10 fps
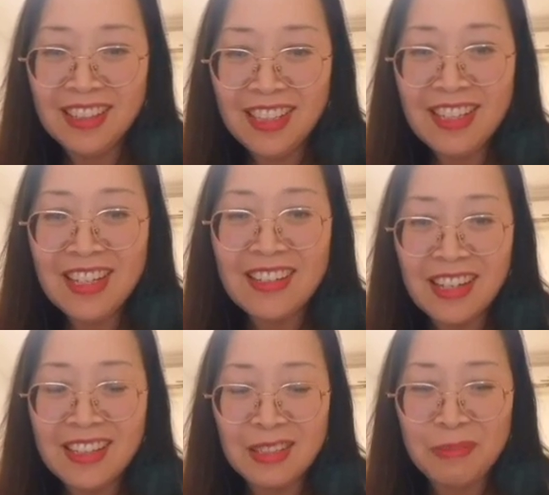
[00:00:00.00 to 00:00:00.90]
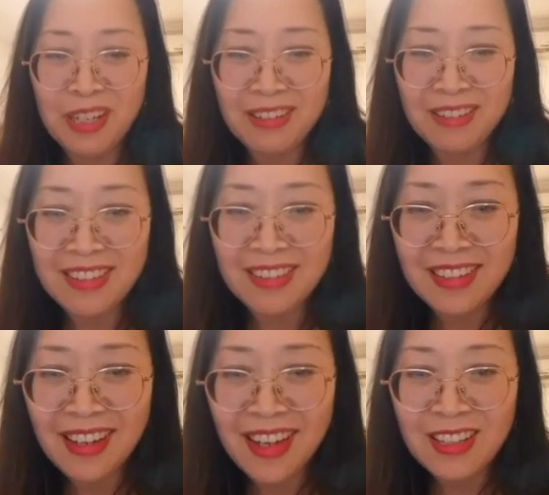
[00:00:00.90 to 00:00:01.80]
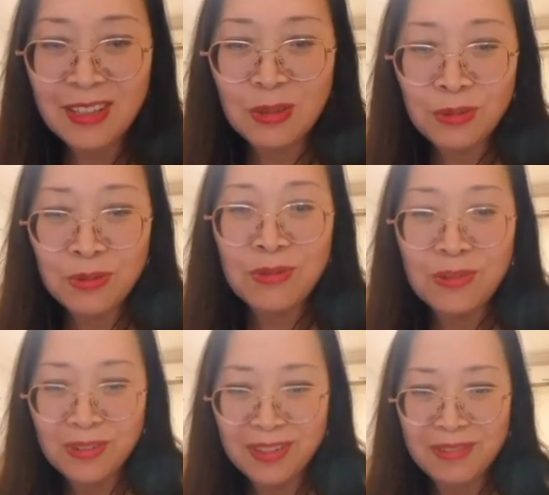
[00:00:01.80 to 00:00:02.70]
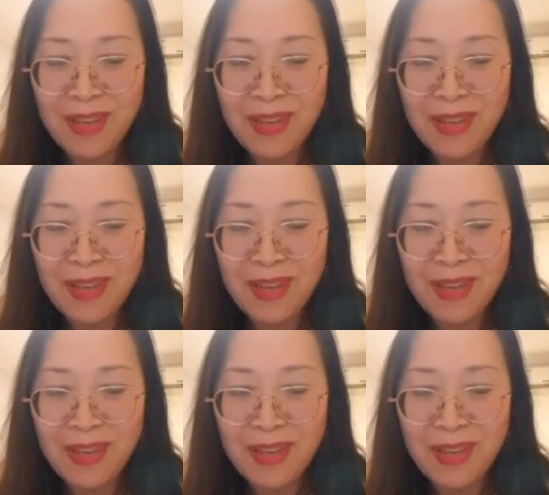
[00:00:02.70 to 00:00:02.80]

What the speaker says: teaching experience at school,